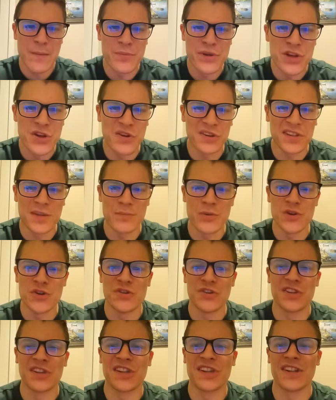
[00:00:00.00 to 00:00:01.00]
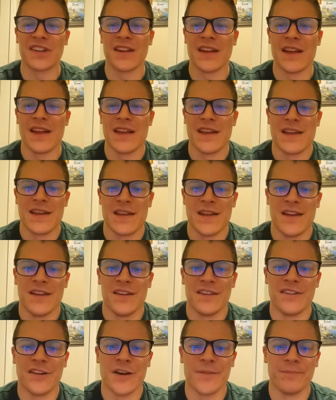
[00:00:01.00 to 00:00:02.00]
Abuse the boosts.
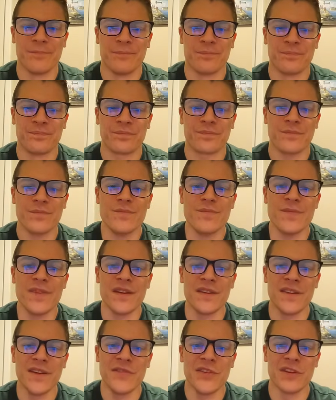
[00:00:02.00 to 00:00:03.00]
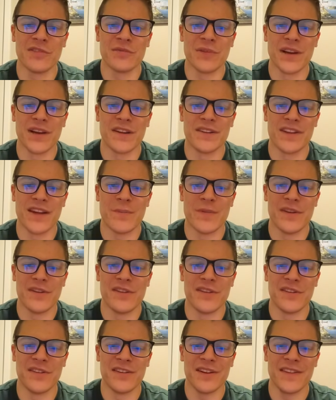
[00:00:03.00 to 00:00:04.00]
So, see if those recons get
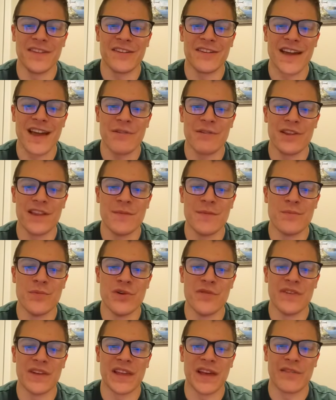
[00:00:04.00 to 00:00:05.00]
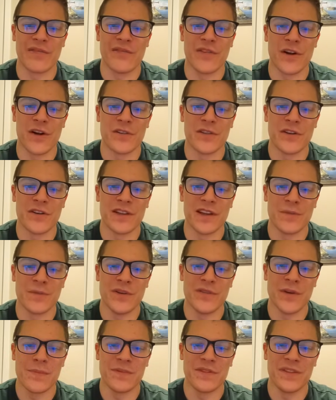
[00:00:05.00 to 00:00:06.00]
much use. See, they're not really moving that far though. They can
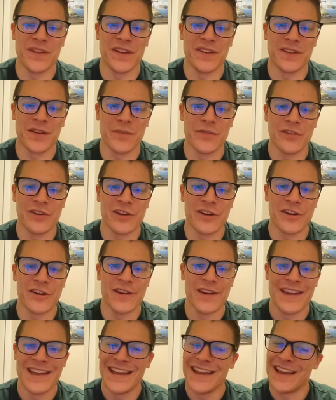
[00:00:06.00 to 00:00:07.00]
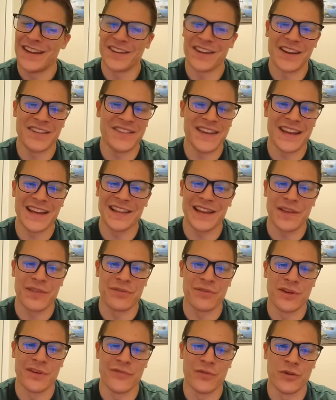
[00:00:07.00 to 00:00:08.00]
move up to this over here. It's going to take like
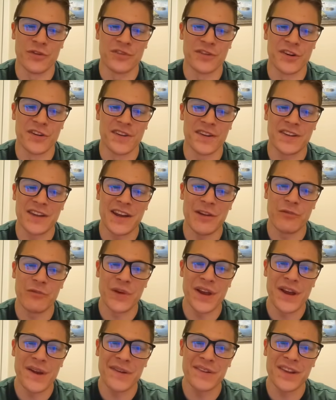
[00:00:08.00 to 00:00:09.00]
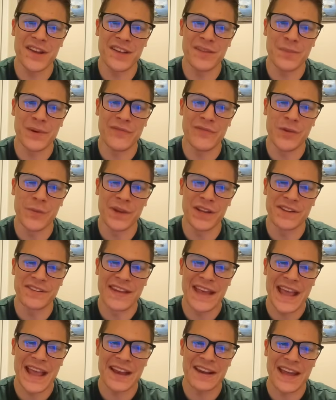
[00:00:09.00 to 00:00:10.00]
3 or 4 turns. It's going to reach this, but if you build a
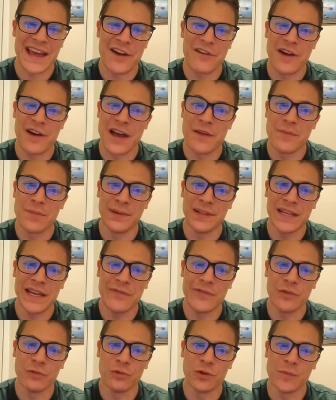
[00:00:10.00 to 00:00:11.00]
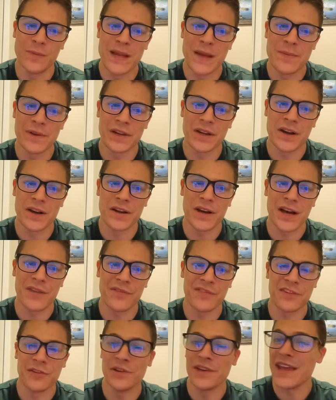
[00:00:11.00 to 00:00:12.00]
tank now, I believe it will be able to cut
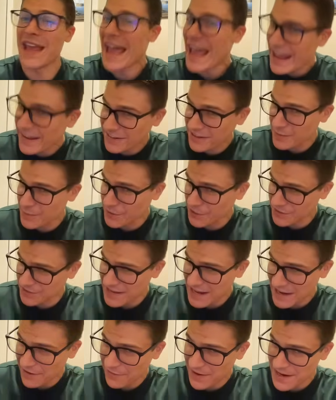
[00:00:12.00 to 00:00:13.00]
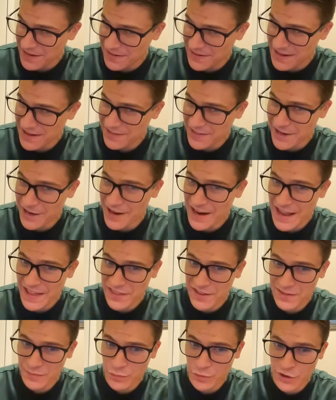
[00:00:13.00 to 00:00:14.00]
off. So he has to build a tank right down there
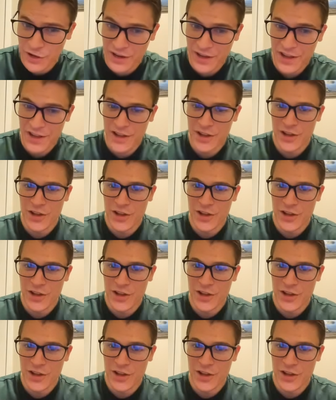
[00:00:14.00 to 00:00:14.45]
at this point,